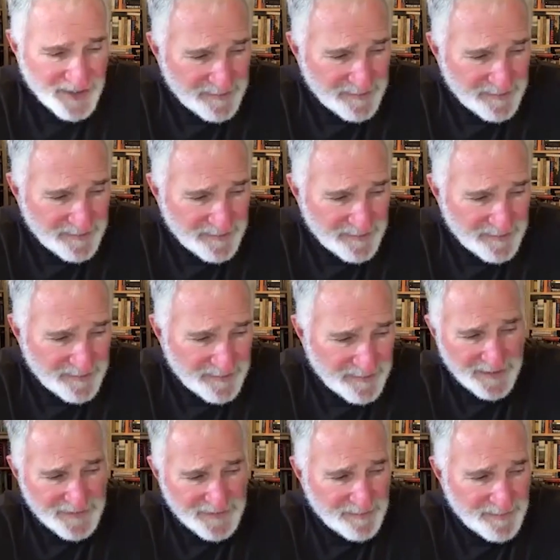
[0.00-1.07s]
and people are going
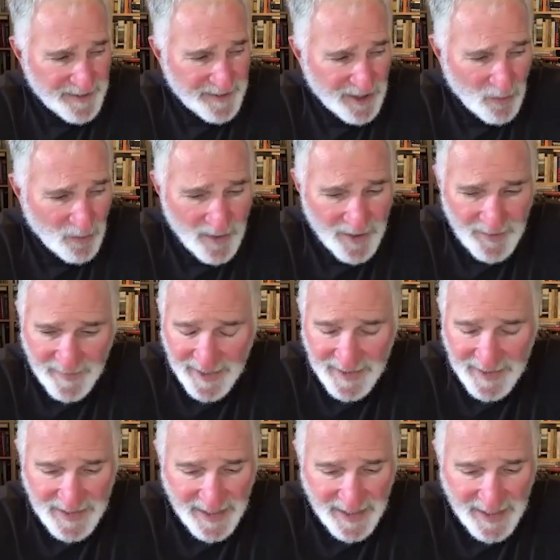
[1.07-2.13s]
to have to bear with me
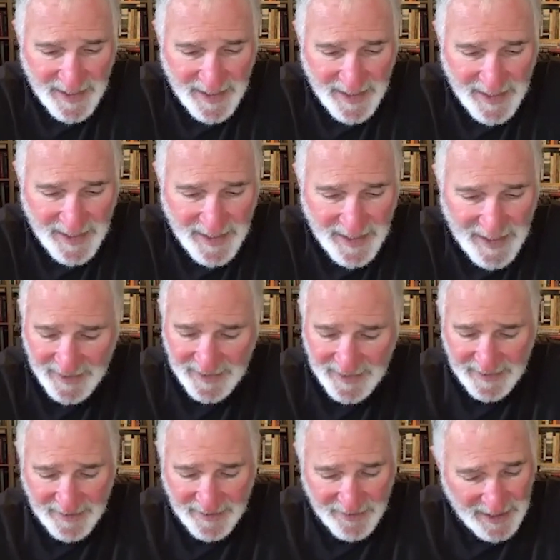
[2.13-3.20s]
as I explain it,
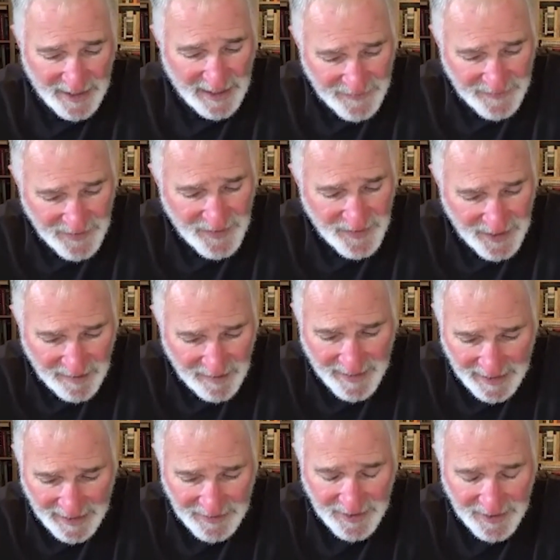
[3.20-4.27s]
and they're going to have to think
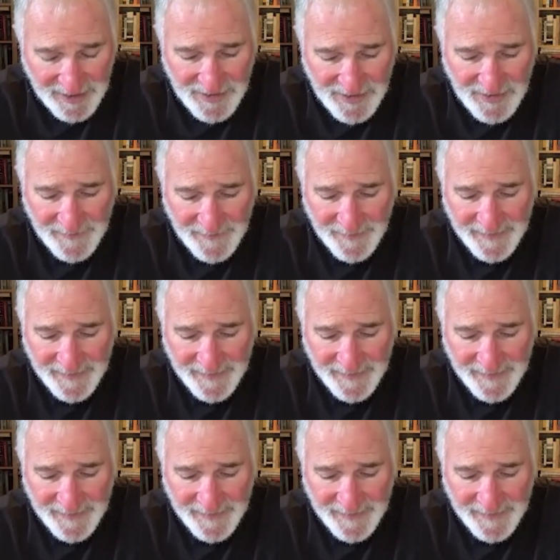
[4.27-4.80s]
about this,